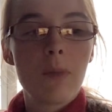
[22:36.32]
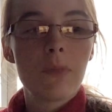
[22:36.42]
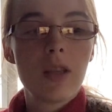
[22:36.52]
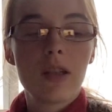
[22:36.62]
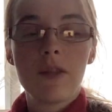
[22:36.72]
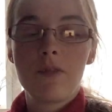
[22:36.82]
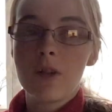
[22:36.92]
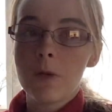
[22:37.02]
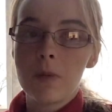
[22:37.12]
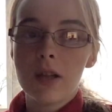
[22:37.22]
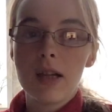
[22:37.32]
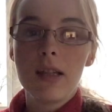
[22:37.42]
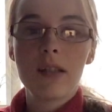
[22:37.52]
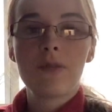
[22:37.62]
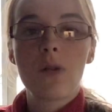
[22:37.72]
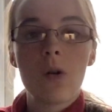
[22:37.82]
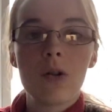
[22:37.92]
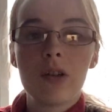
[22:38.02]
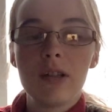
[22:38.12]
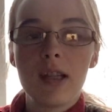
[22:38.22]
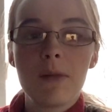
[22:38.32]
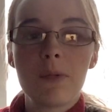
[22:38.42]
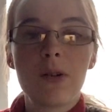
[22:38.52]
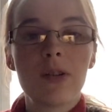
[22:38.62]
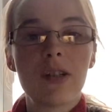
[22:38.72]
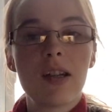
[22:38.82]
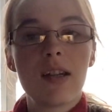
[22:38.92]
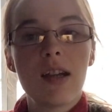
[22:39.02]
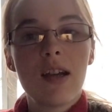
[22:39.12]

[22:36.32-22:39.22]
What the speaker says: then they fill plates for all the neighbors, and